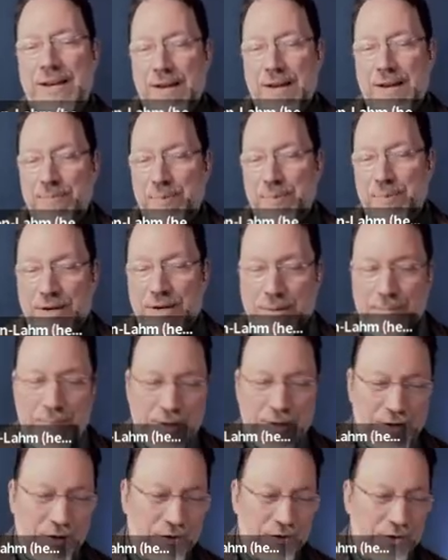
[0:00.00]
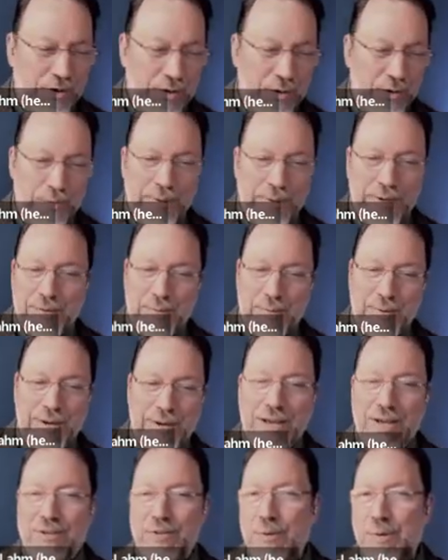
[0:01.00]
and I put it up on YouTube, and it went
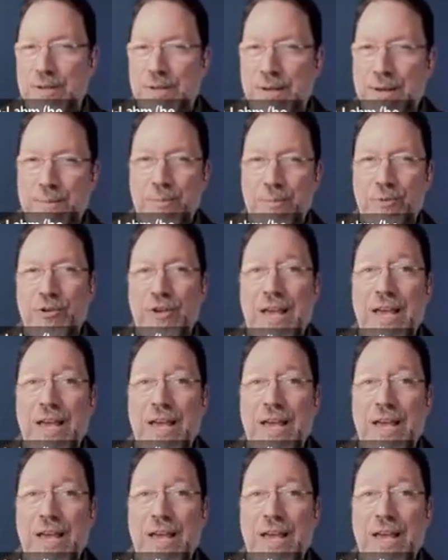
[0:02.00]
out to alums.